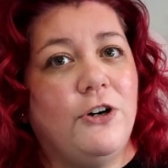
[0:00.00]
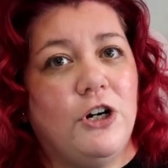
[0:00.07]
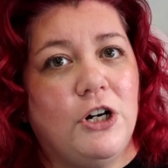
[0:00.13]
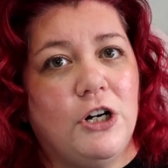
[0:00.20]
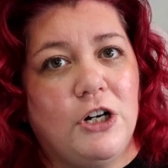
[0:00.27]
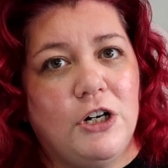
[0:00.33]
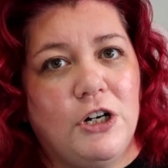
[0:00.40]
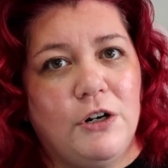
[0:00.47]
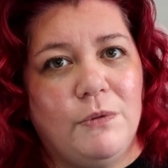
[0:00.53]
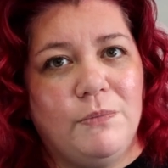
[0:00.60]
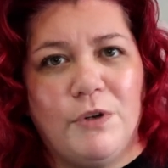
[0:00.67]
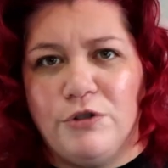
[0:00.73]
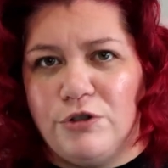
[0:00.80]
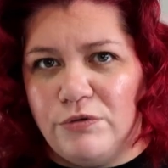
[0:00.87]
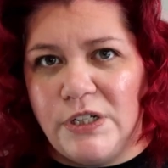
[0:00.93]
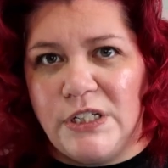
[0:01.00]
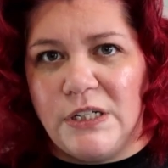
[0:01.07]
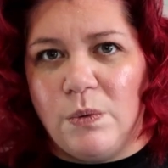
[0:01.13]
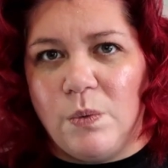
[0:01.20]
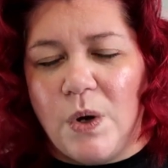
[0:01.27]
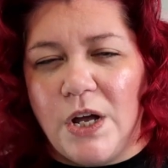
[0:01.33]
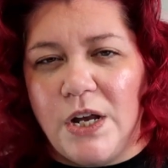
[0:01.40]
her most
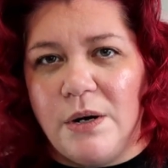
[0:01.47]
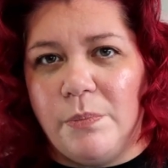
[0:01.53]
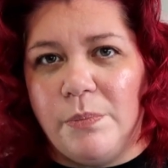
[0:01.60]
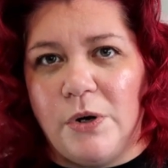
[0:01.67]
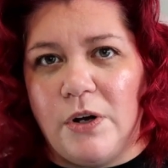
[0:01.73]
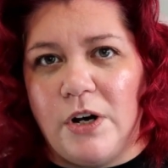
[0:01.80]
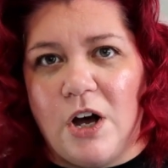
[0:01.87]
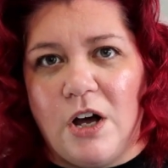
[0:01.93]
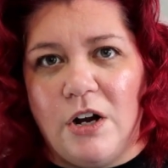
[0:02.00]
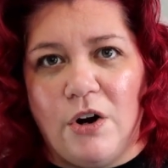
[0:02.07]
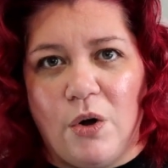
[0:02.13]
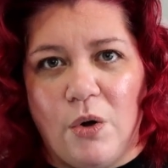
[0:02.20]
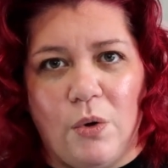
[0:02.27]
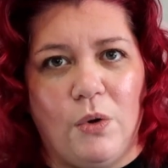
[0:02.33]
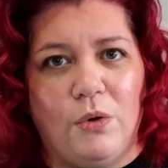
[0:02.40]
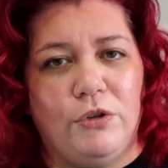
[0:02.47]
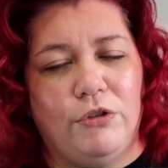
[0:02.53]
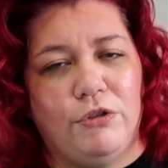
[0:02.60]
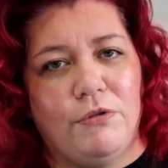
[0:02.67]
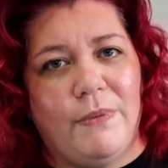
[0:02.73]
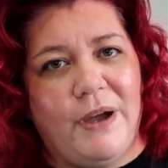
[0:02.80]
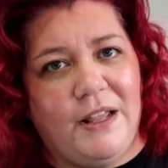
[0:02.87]
recent one put on hold
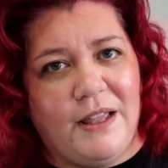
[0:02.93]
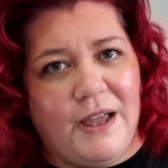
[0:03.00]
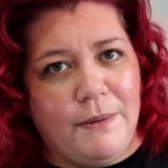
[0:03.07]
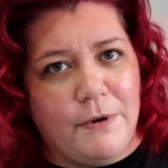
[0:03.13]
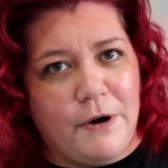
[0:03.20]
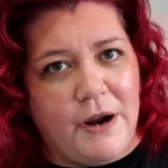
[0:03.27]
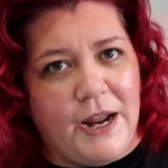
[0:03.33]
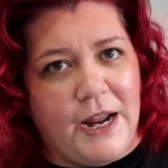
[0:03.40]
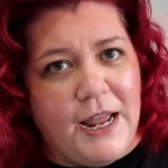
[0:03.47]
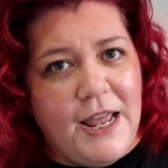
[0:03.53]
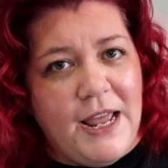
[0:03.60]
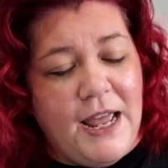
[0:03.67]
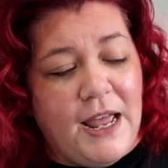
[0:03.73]
through my library